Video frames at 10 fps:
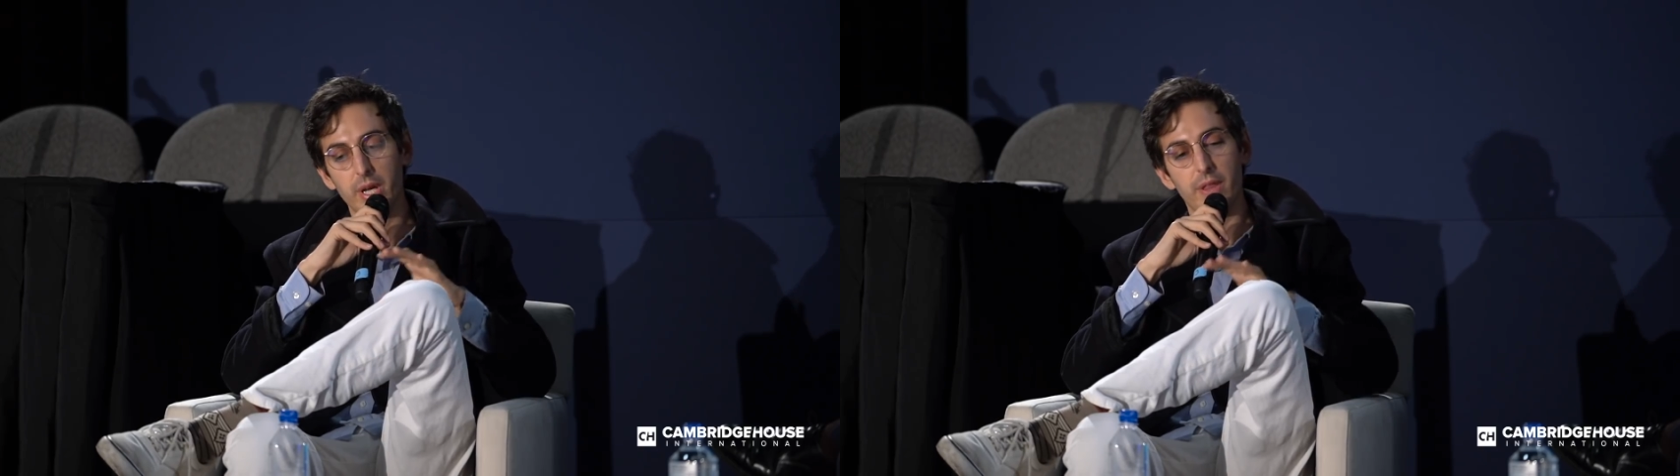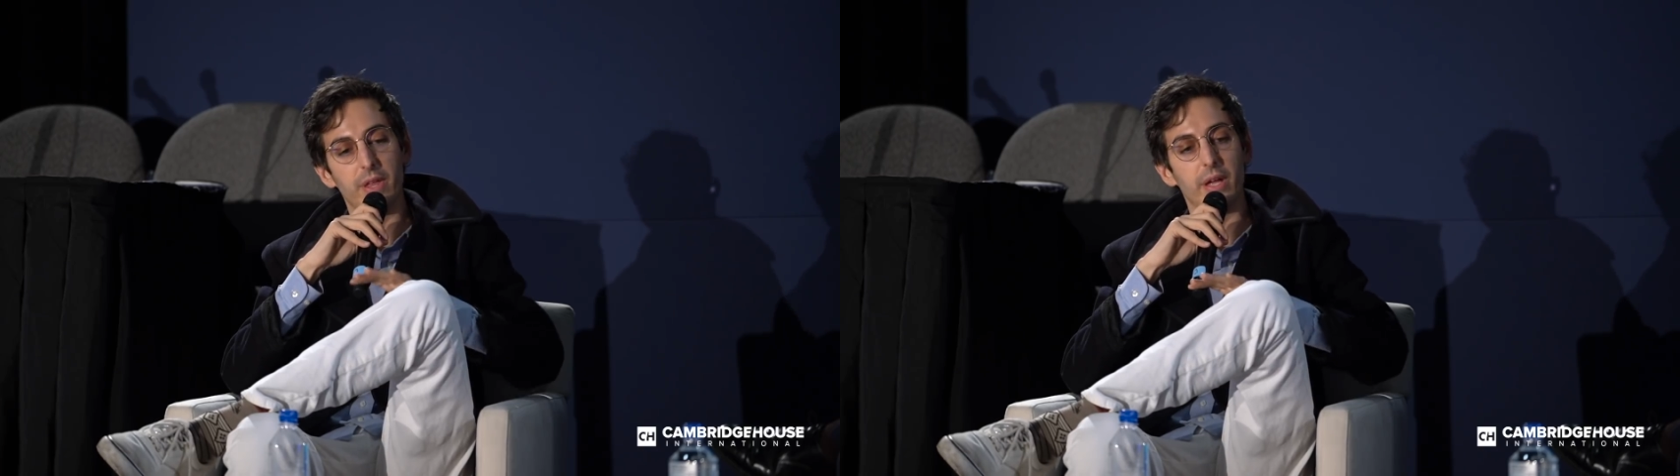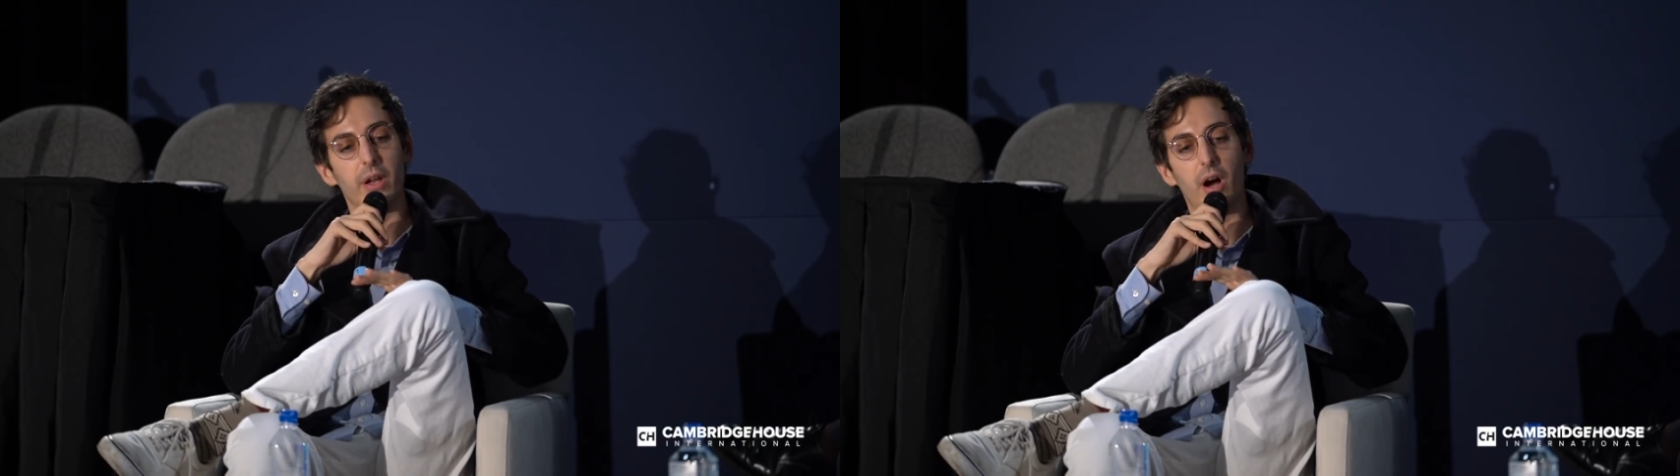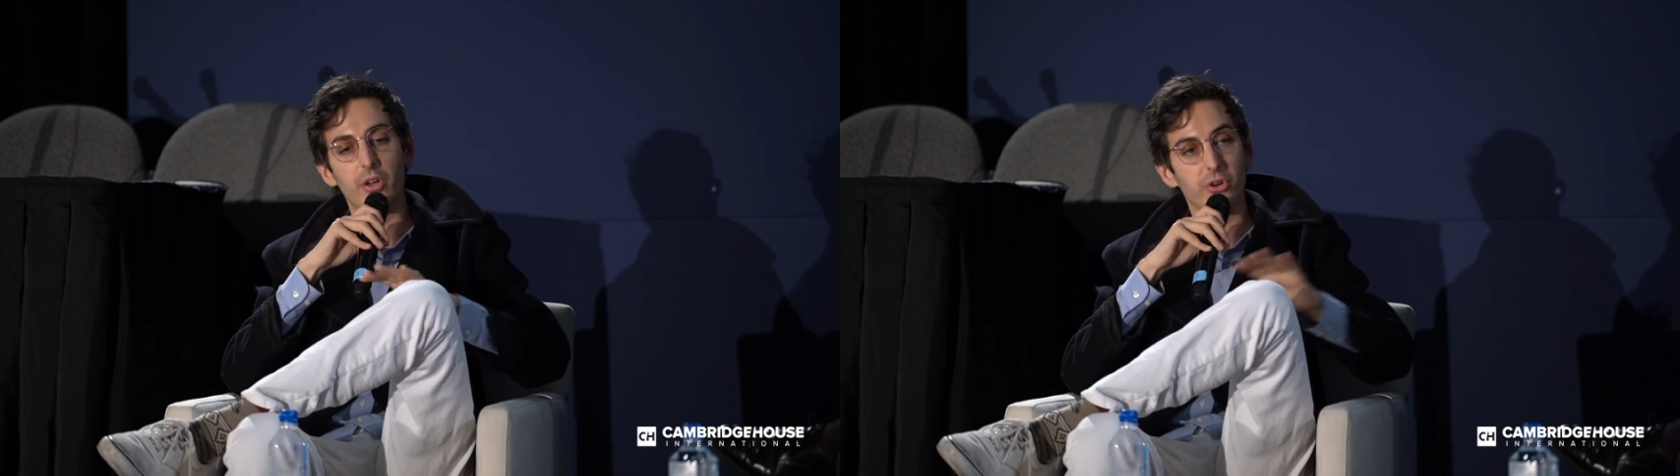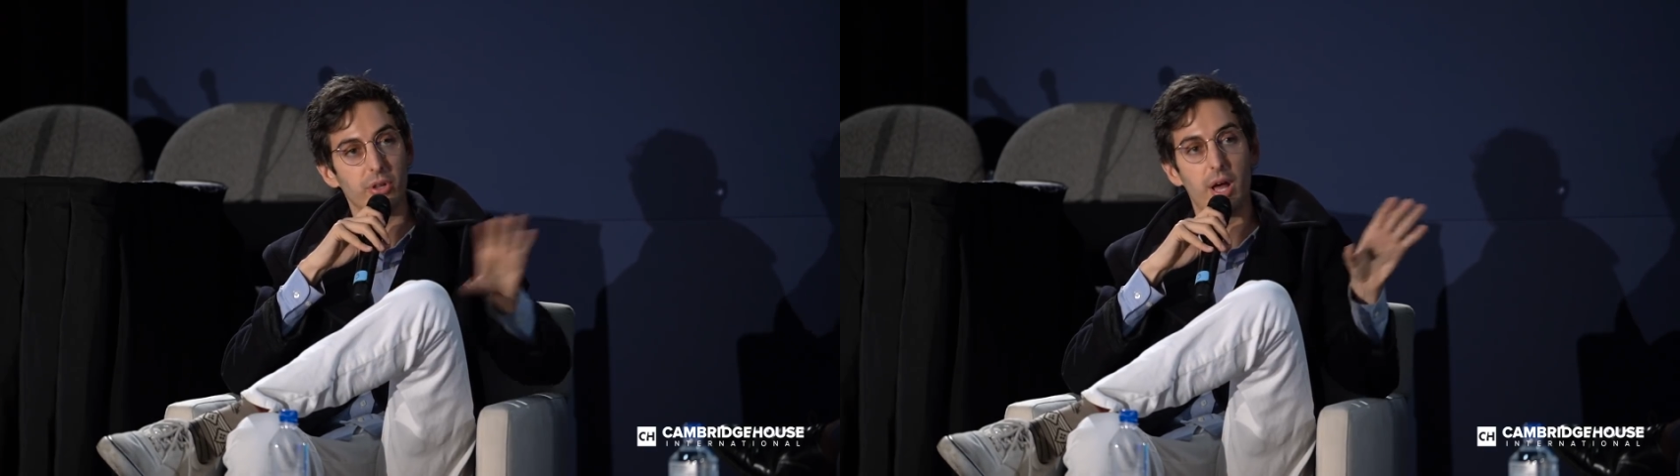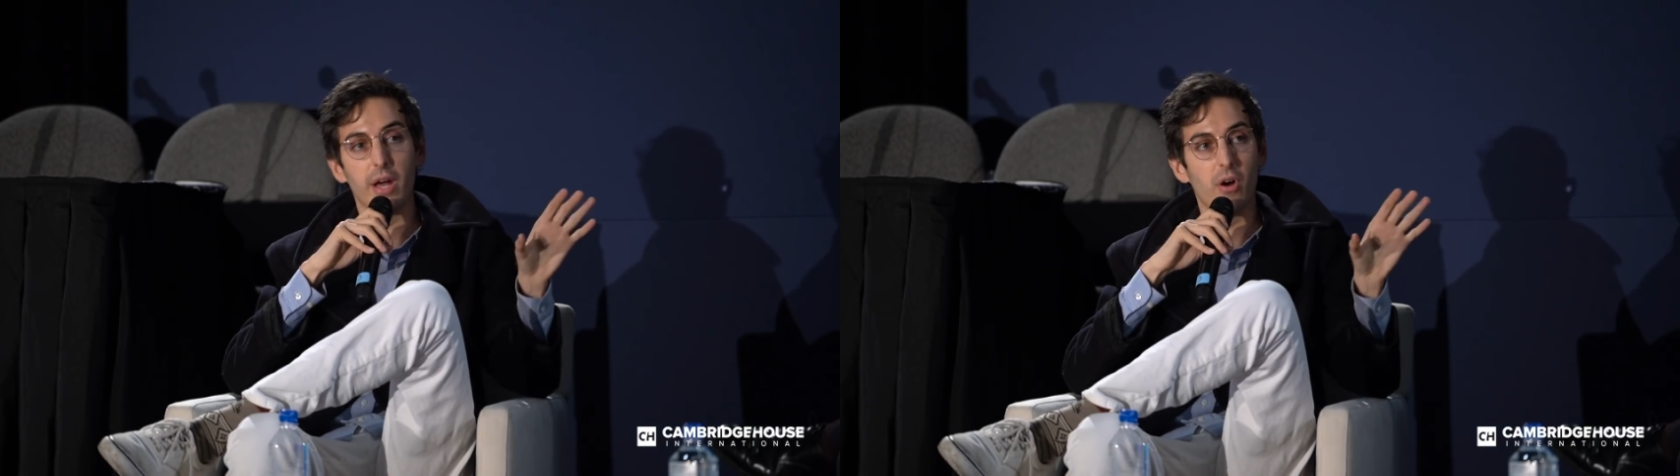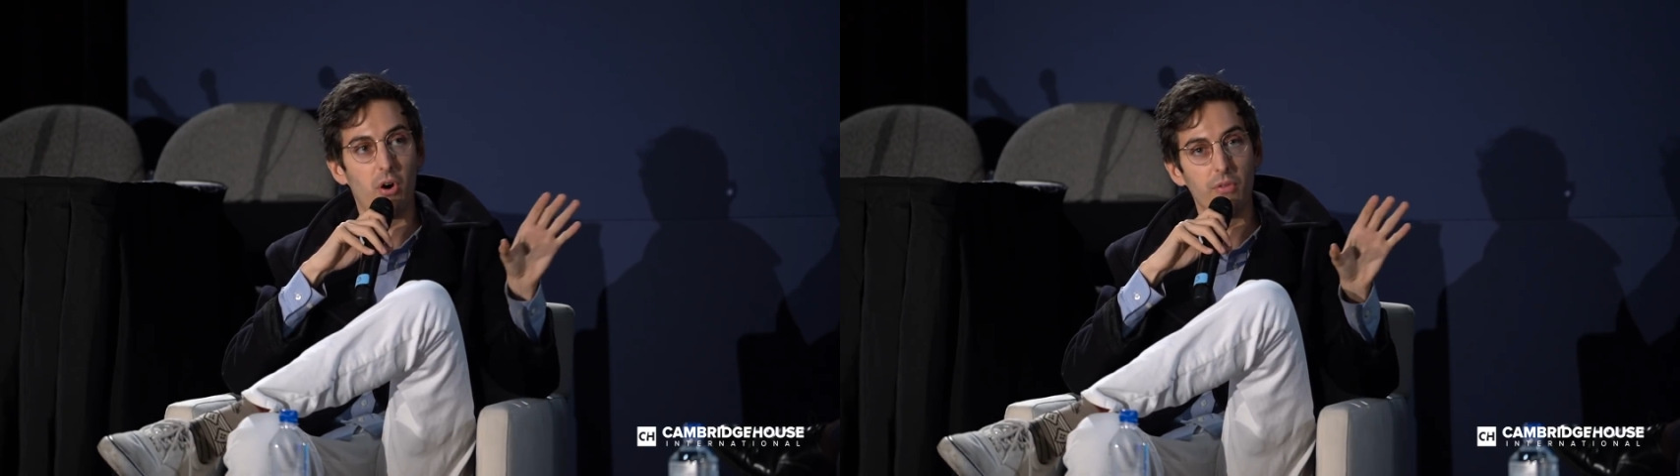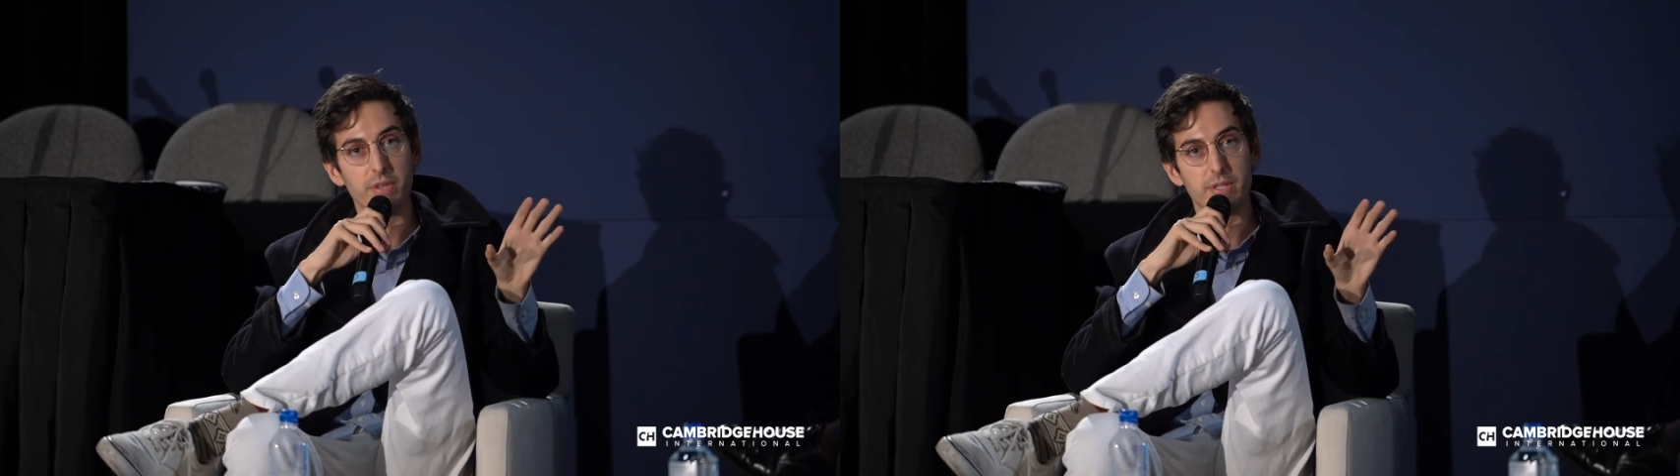that underlie all
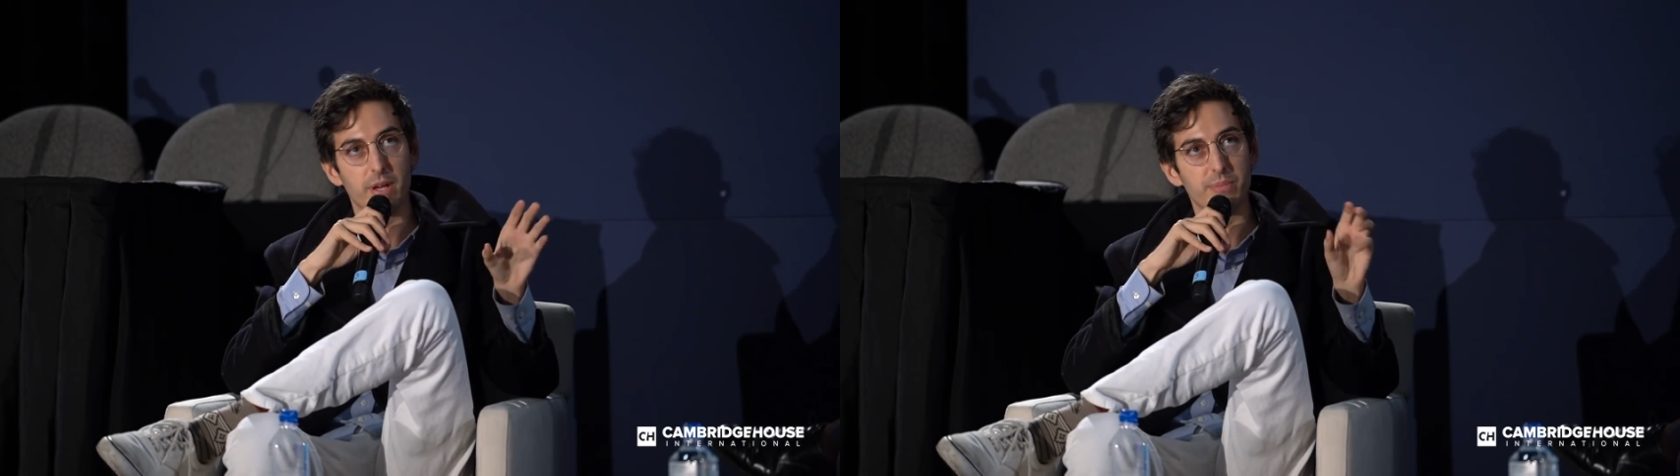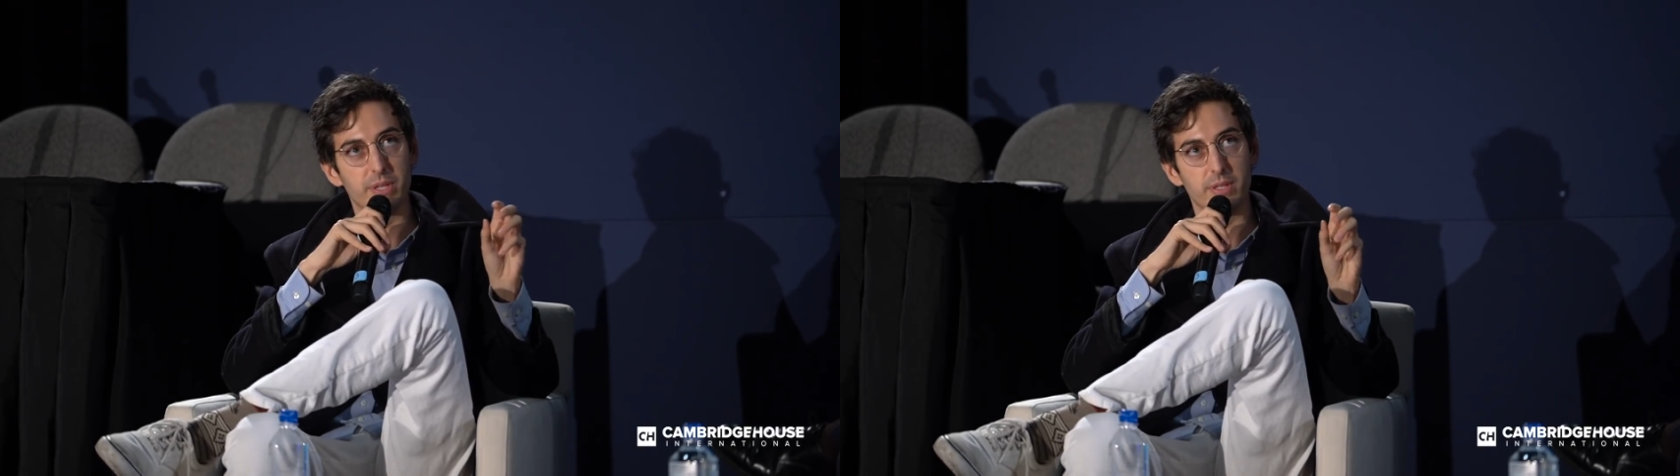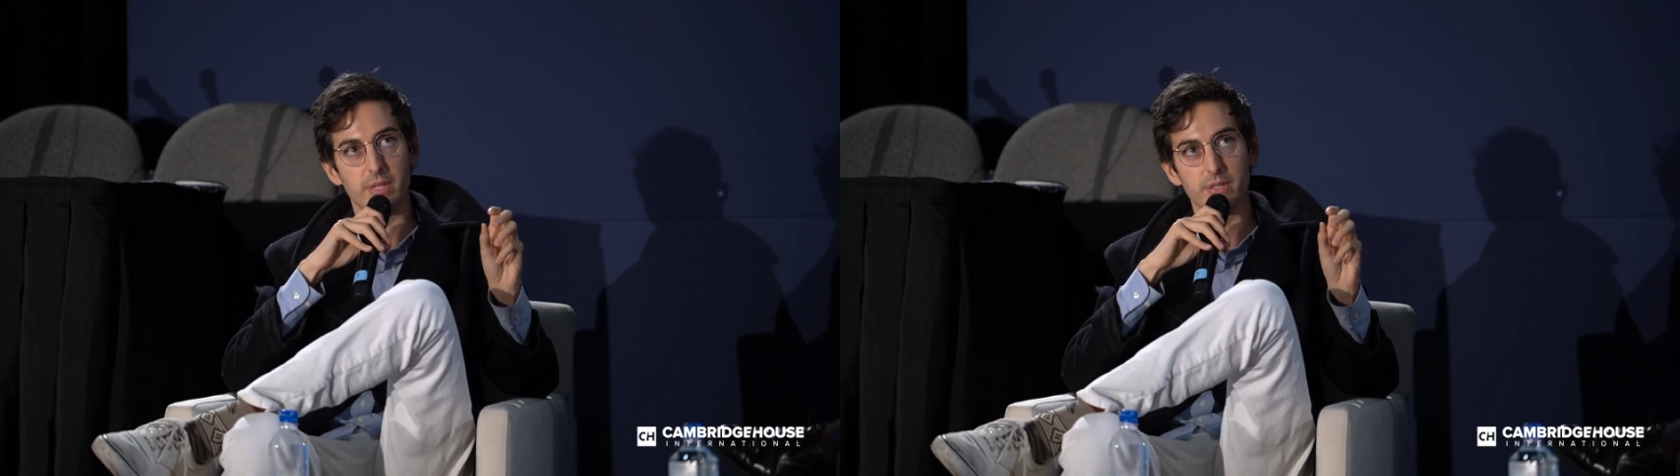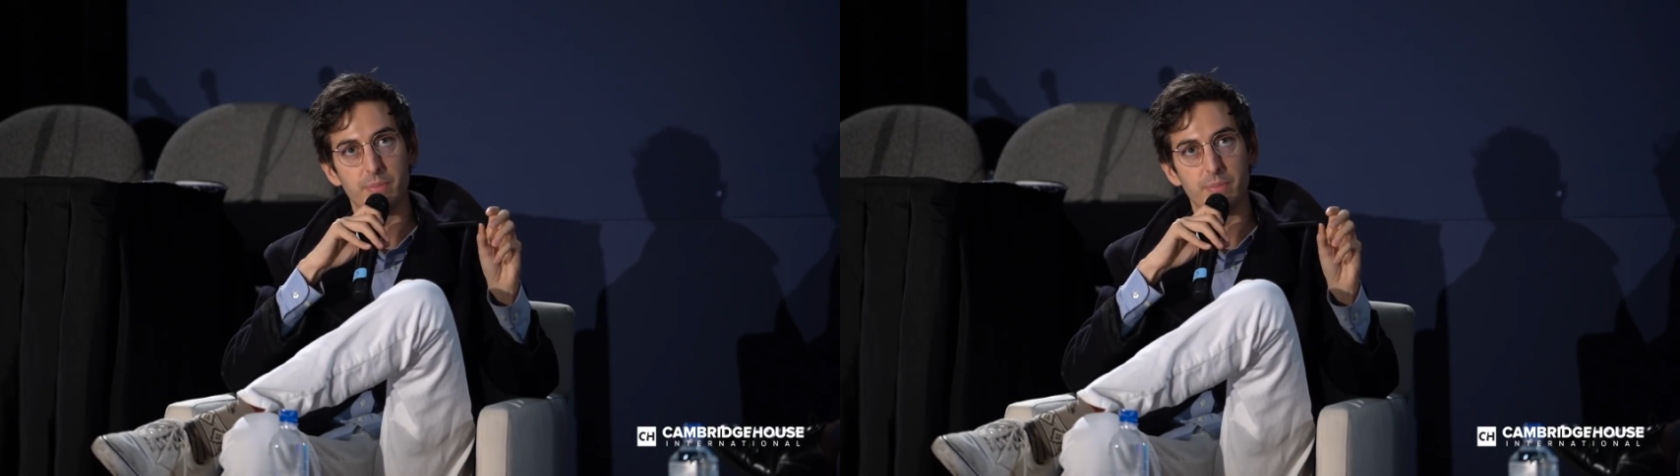of these substances